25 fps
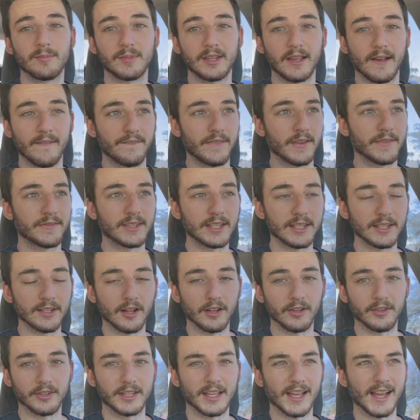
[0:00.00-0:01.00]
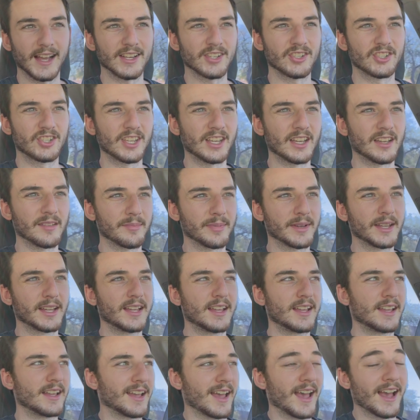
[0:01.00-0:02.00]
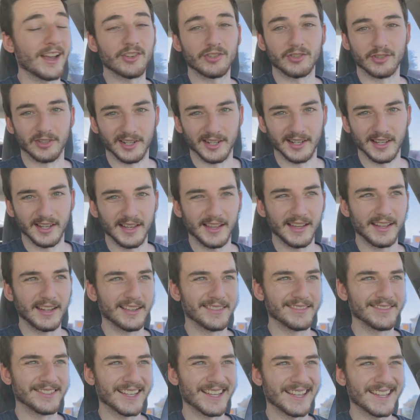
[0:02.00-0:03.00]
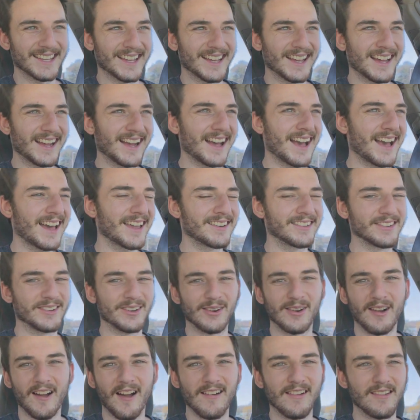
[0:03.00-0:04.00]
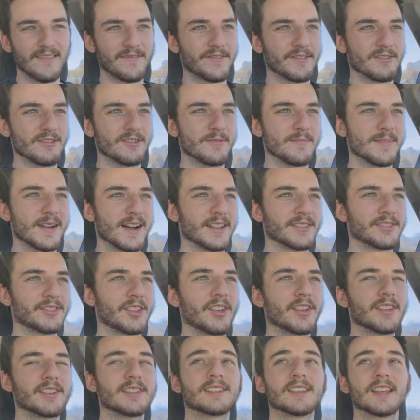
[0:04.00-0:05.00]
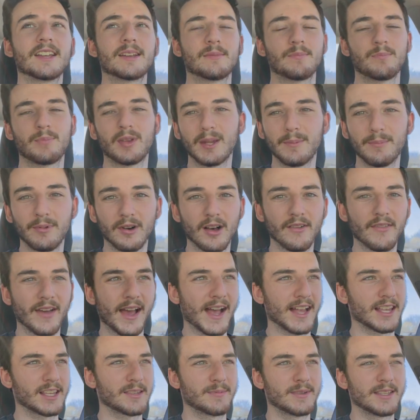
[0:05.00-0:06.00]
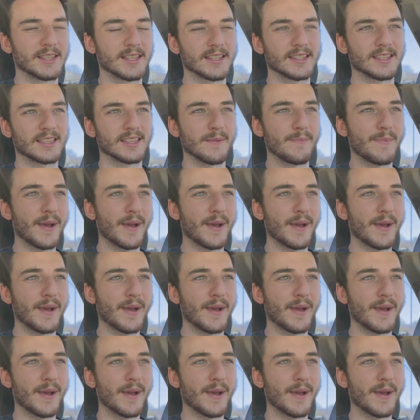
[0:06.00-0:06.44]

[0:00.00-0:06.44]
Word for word: me a $15 cash tip extra. And I was like, I don't know how I feel about this. Like people have asked me this in the